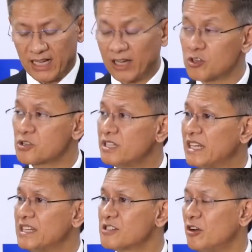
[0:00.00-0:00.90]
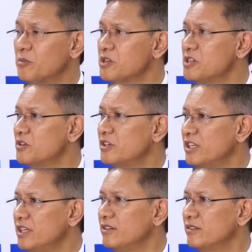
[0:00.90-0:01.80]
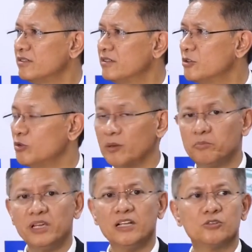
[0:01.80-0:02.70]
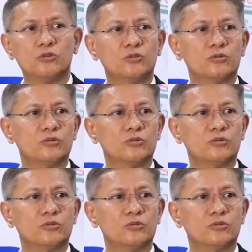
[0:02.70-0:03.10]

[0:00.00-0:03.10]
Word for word: I also take this opportunity to appeal to